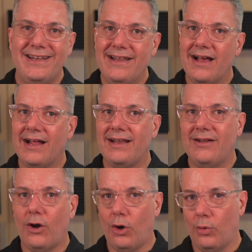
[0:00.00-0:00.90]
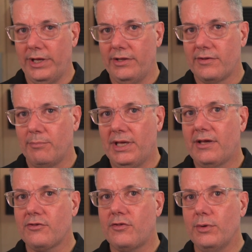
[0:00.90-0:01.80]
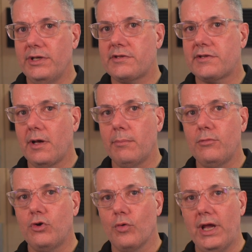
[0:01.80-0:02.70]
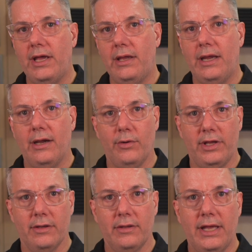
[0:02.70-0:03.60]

Not always, because there is some gray area,